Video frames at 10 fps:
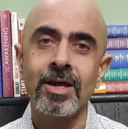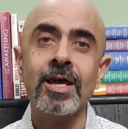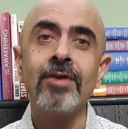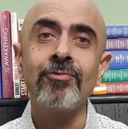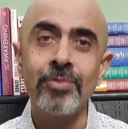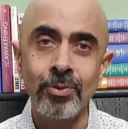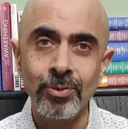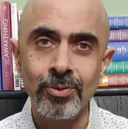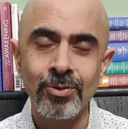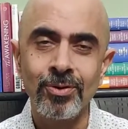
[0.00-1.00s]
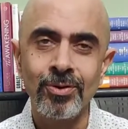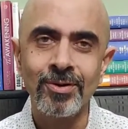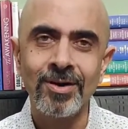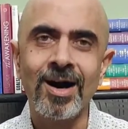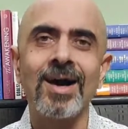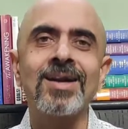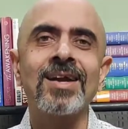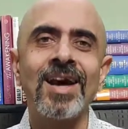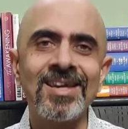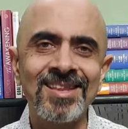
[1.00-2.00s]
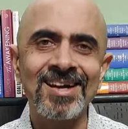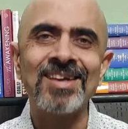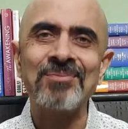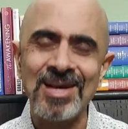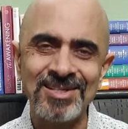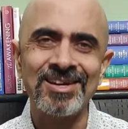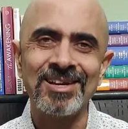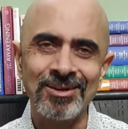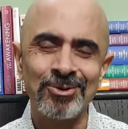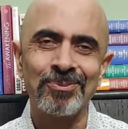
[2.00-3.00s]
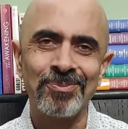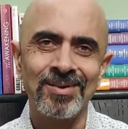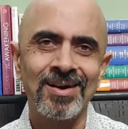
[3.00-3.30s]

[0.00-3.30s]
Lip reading: if you untie that imaginary rope?